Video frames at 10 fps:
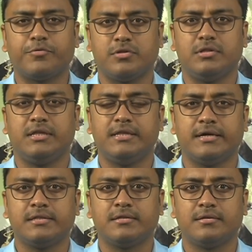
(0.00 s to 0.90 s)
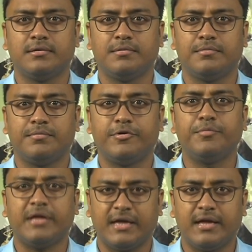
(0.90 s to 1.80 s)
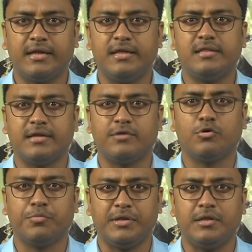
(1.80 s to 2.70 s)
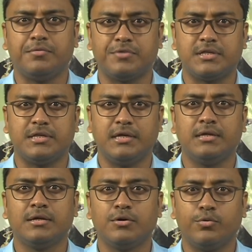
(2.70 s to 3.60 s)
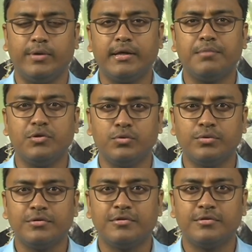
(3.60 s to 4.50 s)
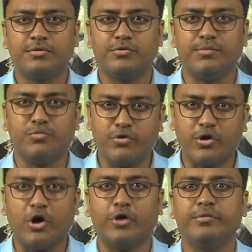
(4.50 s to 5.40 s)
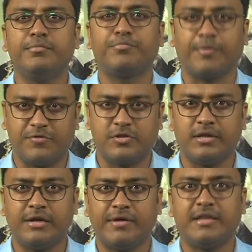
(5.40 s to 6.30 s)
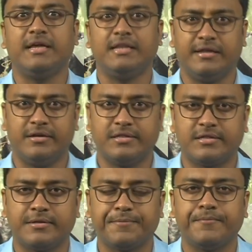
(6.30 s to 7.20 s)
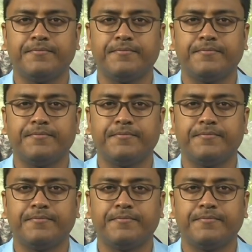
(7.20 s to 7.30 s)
Prasenjit Das, from KK Hindi State Open University, welcome you to the MOOC on Professional Writing in English.